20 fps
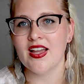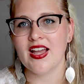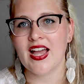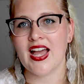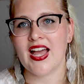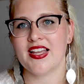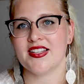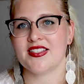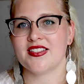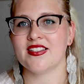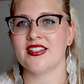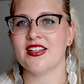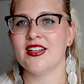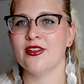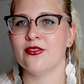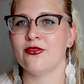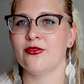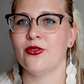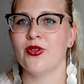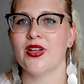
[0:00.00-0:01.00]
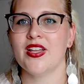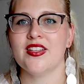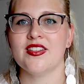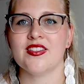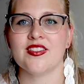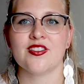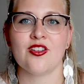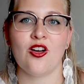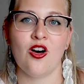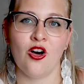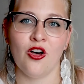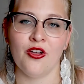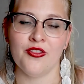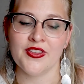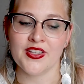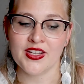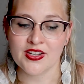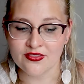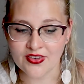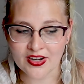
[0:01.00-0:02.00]
has an influence on
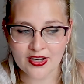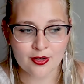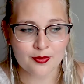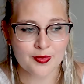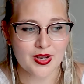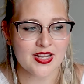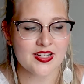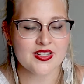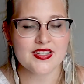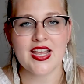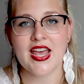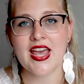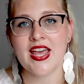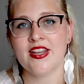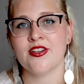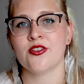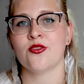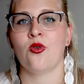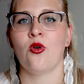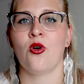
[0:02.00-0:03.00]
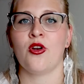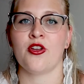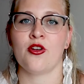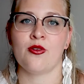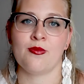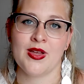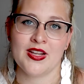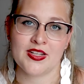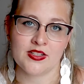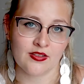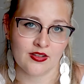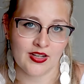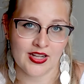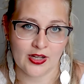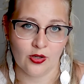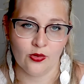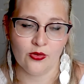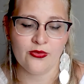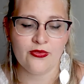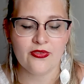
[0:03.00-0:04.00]
the environment and or your mental
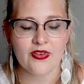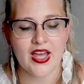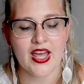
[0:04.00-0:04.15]
health.